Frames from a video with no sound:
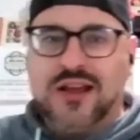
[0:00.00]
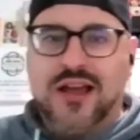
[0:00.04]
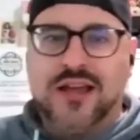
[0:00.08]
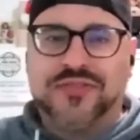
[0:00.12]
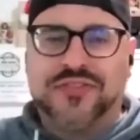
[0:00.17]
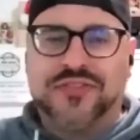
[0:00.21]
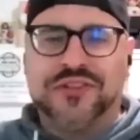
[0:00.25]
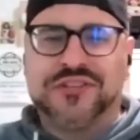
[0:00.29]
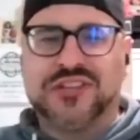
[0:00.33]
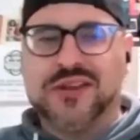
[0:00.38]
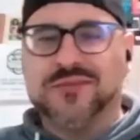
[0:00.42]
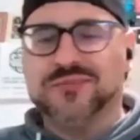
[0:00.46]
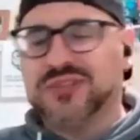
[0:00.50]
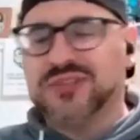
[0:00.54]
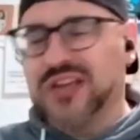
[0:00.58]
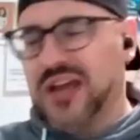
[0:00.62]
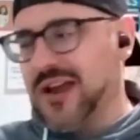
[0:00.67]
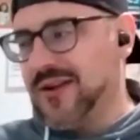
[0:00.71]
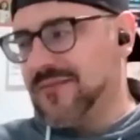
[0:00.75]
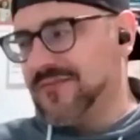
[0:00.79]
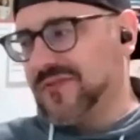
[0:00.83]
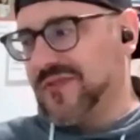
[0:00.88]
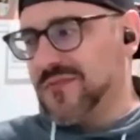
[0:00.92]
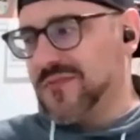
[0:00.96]
At the same
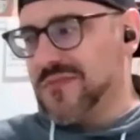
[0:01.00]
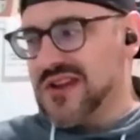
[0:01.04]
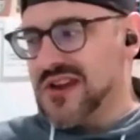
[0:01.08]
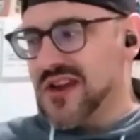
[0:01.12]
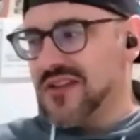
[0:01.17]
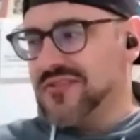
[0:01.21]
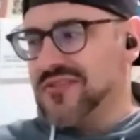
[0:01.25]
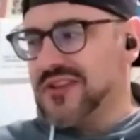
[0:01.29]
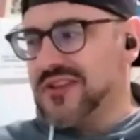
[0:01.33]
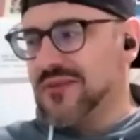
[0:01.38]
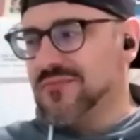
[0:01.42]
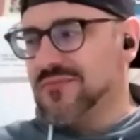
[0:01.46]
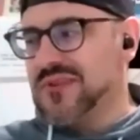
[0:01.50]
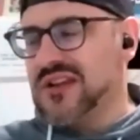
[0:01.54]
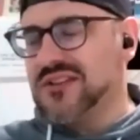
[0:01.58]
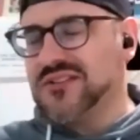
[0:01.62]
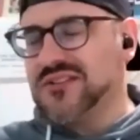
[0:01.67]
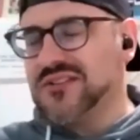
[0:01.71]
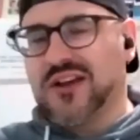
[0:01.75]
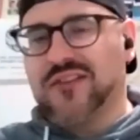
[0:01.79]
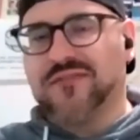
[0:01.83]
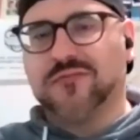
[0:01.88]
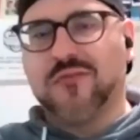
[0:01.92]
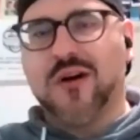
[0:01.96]
time, for me, I think it'd be
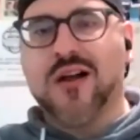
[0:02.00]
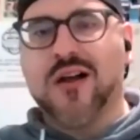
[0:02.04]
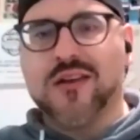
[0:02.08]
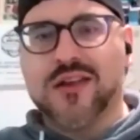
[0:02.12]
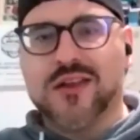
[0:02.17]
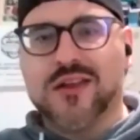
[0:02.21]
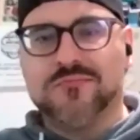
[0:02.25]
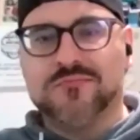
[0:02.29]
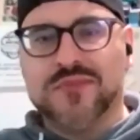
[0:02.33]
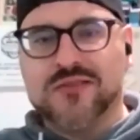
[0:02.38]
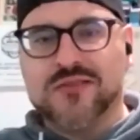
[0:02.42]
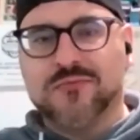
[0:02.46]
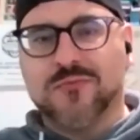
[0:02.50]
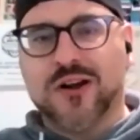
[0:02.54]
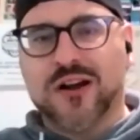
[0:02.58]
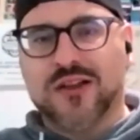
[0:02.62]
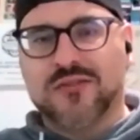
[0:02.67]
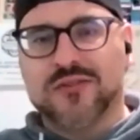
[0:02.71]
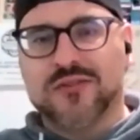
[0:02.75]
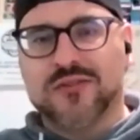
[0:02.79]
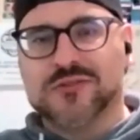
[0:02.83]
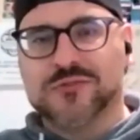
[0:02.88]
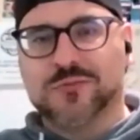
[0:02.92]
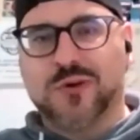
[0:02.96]
a tough one. It'd be
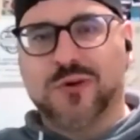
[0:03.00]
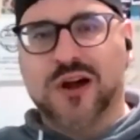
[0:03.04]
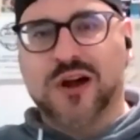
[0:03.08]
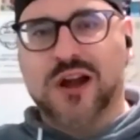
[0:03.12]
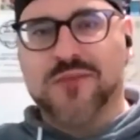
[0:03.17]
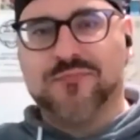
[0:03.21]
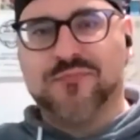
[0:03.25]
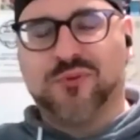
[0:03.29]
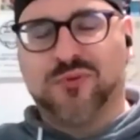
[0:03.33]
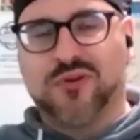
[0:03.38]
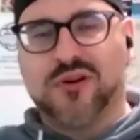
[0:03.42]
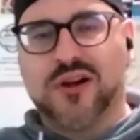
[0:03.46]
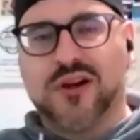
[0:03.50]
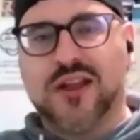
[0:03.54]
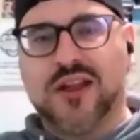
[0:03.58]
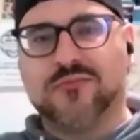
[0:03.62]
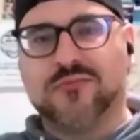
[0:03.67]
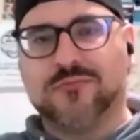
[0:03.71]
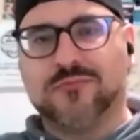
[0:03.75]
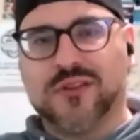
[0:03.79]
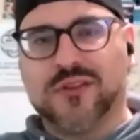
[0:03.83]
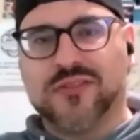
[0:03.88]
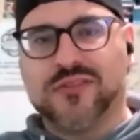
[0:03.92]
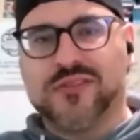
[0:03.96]
one of those where I pour it
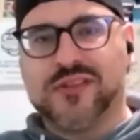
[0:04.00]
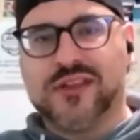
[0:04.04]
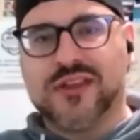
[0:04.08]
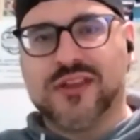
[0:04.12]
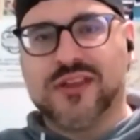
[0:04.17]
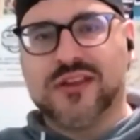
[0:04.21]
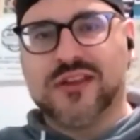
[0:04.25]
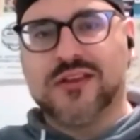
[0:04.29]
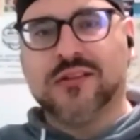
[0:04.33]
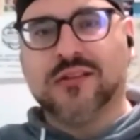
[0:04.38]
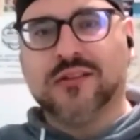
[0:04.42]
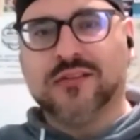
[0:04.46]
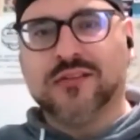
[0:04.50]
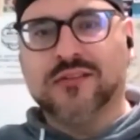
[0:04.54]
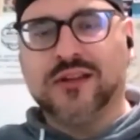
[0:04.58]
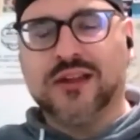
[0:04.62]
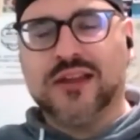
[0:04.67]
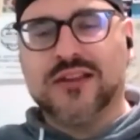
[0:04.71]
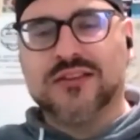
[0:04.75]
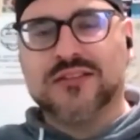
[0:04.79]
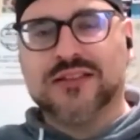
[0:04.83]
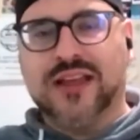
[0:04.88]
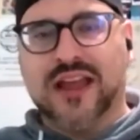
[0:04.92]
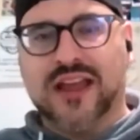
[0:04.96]
with the
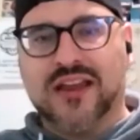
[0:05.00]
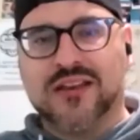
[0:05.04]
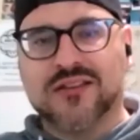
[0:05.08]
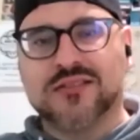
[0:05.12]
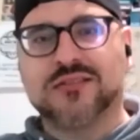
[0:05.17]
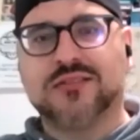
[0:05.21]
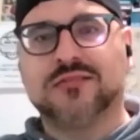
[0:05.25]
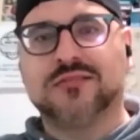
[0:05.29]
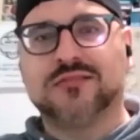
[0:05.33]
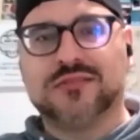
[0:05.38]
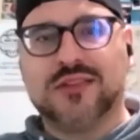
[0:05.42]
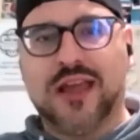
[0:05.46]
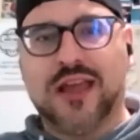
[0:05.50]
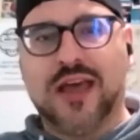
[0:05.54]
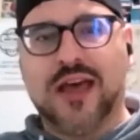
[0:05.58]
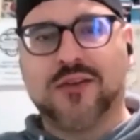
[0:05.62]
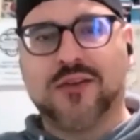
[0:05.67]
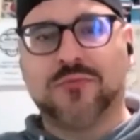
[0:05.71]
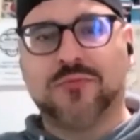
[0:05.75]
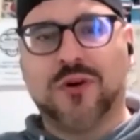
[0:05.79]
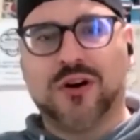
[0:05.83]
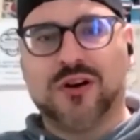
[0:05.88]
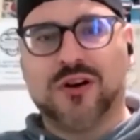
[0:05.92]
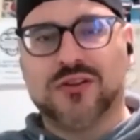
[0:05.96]
intent to
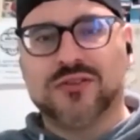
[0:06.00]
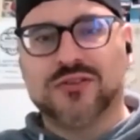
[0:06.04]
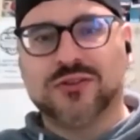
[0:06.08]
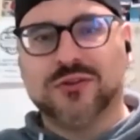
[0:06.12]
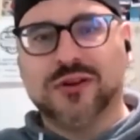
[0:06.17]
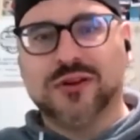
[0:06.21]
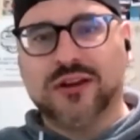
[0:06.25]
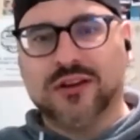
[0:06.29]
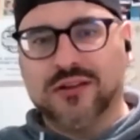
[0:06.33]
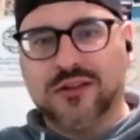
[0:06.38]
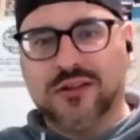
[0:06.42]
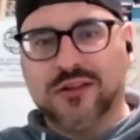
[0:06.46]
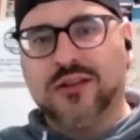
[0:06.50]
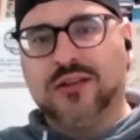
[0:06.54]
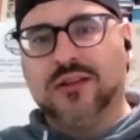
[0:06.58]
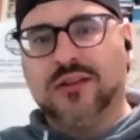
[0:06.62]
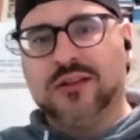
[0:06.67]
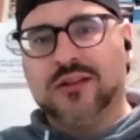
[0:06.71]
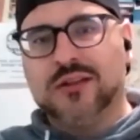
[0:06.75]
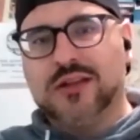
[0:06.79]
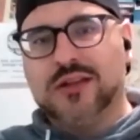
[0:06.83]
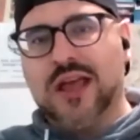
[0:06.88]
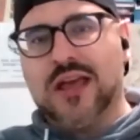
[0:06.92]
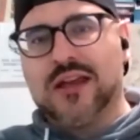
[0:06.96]
add water to it,
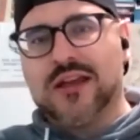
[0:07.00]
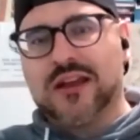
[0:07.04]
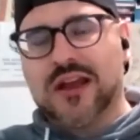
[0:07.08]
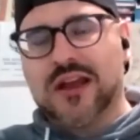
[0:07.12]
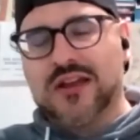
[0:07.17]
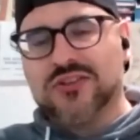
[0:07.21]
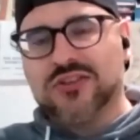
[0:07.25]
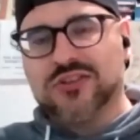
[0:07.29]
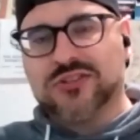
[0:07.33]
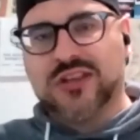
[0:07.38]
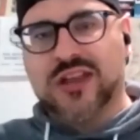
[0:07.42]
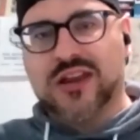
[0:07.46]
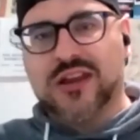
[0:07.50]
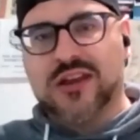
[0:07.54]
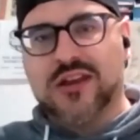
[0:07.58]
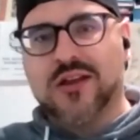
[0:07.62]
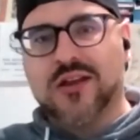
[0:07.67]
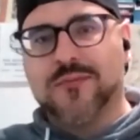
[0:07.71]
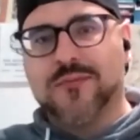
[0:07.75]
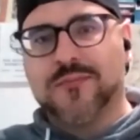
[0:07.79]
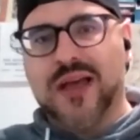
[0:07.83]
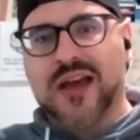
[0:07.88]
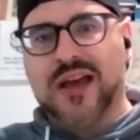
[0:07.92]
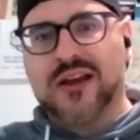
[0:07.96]
and I just
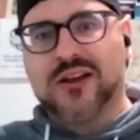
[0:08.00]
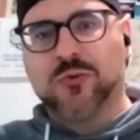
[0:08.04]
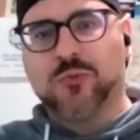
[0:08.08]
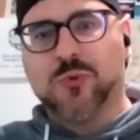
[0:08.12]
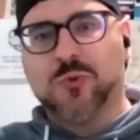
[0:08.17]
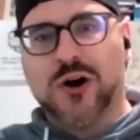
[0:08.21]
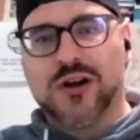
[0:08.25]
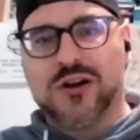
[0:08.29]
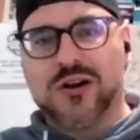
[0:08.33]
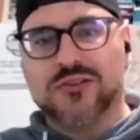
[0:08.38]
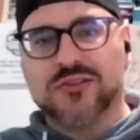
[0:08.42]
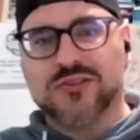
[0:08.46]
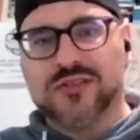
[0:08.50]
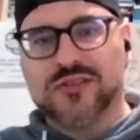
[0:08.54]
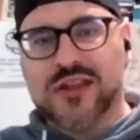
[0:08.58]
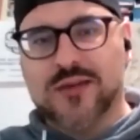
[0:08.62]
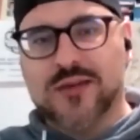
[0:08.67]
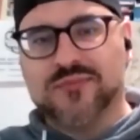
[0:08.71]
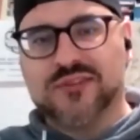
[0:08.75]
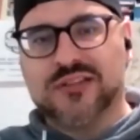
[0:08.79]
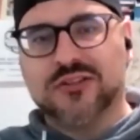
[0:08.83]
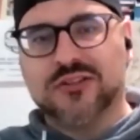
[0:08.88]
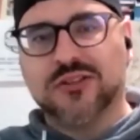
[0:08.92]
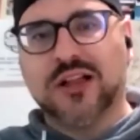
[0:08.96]
ended up adding water to
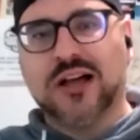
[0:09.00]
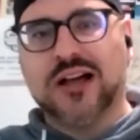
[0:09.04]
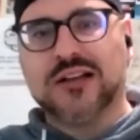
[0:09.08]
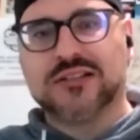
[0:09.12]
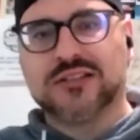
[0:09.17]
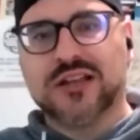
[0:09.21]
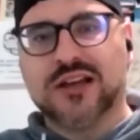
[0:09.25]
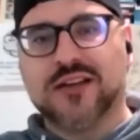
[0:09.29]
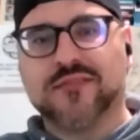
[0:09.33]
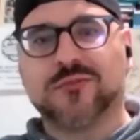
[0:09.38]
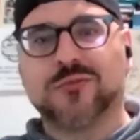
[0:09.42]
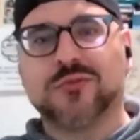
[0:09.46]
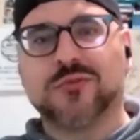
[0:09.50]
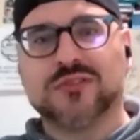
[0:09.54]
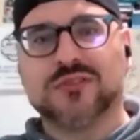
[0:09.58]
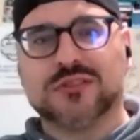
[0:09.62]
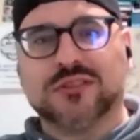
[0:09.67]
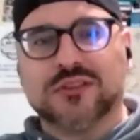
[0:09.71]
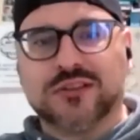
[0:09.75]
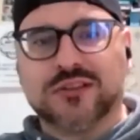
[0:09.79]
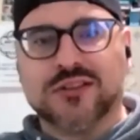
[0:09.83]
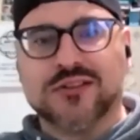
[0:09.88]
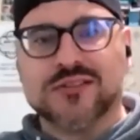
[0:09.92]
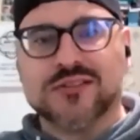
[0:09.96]
the empty glass
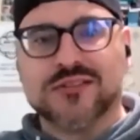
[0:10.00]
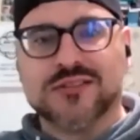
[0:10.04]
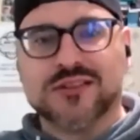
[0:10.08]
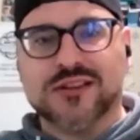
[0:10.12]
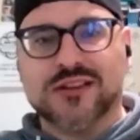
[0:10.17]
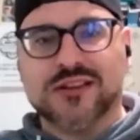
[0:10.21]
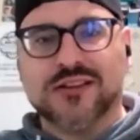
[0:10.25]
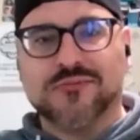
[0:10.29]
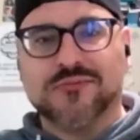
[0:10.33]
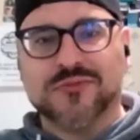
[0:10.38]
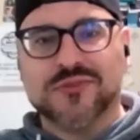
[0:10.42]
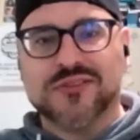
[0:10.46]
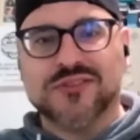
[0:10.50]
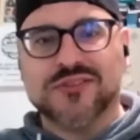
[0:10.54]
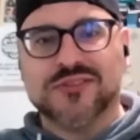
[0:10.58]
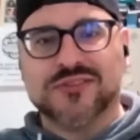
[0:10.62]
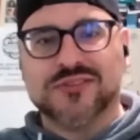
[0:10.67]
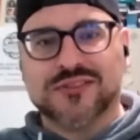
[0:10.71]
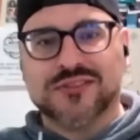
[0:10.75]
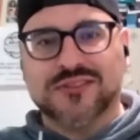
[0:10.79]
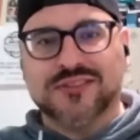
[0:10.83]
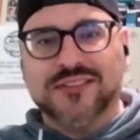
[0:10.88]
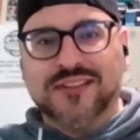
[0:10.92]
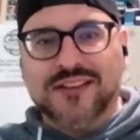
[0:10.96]
afterwards because okay. it
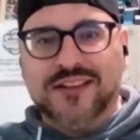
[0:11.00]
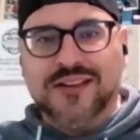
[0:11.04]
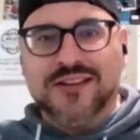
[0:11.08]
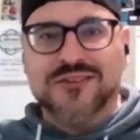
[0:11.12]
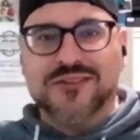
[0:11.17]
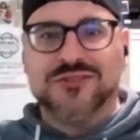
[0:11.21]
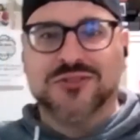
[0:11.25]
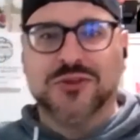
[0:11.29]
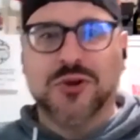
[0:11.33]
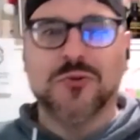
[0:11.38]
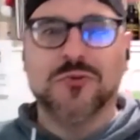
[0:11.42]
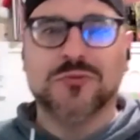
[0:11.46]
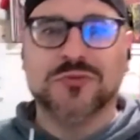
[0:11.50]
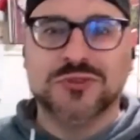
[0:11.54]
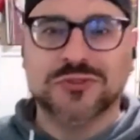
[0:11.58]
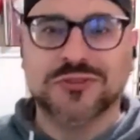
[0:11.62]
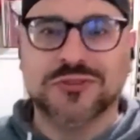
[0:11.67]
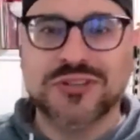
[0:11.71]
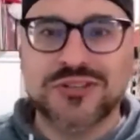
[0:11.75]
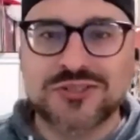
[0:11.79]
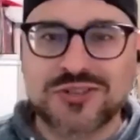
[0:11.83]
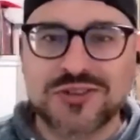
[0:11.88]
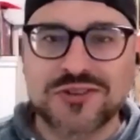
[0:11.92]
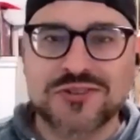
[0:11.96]
was so
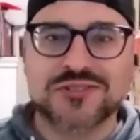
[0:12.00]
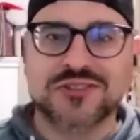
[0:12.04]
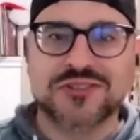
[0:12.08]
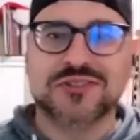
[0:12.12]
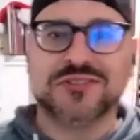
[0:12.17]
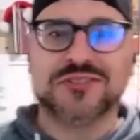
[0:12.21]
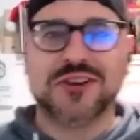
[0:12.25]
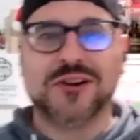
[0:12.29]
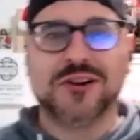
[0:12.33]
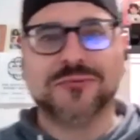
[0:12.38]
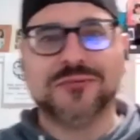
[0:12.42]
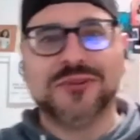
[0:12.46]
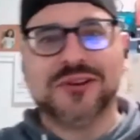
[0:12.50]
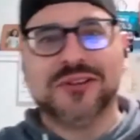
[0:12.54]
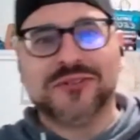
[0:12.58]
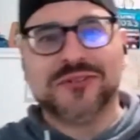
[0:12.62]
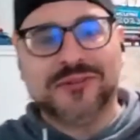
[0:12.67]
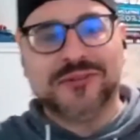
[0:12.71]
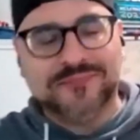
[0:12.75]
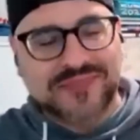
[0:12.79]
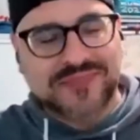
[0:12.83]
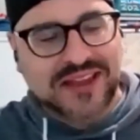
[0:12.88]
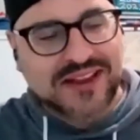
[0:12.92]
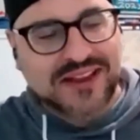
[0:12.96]
delicious to start
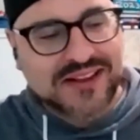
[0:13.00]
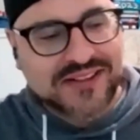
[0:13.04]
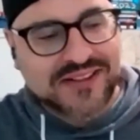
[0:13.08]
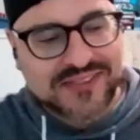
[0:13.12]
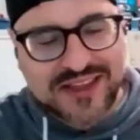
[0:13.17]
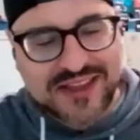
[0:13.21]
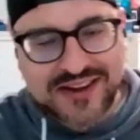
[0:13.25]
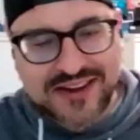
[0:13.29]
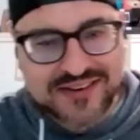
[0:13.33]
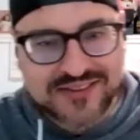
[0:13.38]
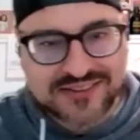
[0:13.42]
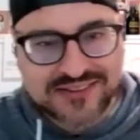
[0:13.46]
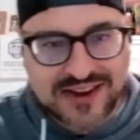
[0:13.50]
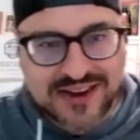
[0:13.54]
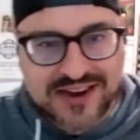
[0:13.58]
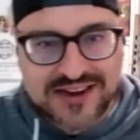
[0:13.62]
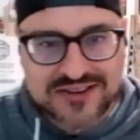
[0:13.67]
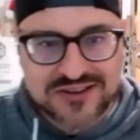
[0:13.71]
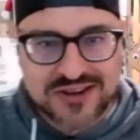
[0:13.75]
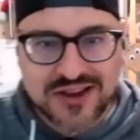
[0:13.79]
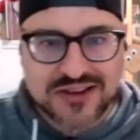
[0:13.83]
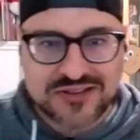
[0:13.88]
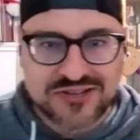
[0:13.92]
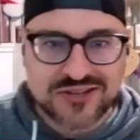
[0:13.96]
with uh, that it,
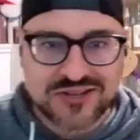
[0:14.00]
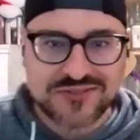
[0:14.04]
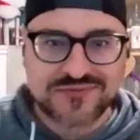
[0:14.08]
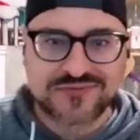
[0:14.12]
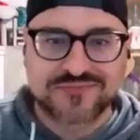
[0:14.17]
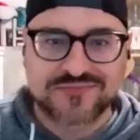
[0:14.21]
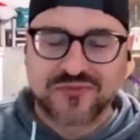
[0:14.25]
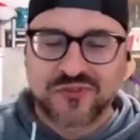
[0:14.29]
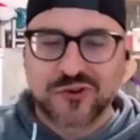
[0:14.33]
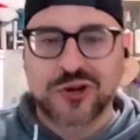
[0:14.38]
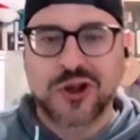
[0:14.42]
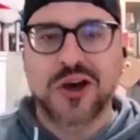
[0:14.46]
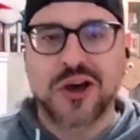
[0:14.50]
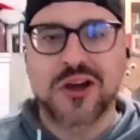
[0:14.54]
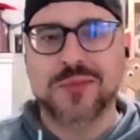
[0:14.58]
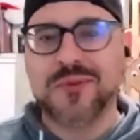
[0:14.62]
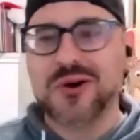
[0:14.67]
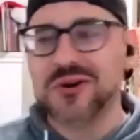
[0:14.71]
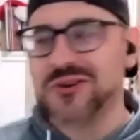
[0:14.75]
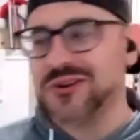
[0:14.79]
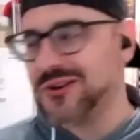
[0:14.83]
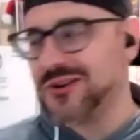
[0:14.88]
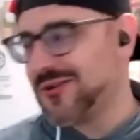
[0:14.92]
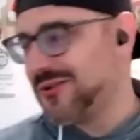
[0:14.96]
I, I just forgot
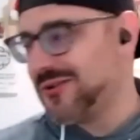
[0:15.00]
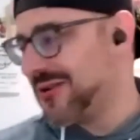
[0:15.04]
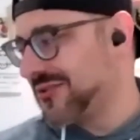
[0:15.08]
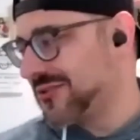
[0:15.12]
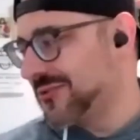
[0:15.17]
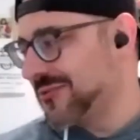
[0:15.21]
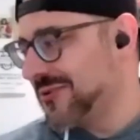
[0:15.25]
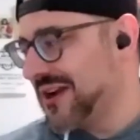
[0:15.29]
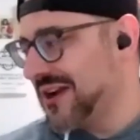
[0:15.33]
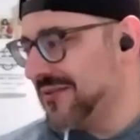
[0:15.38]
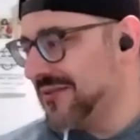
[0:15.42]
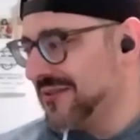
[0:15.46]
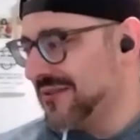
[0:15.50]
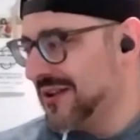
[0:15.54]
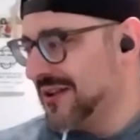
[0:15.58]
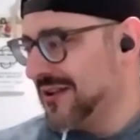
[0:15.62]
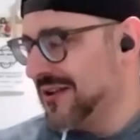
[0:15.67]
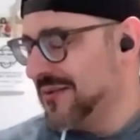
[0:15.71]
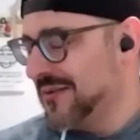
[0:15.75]
about it along the way.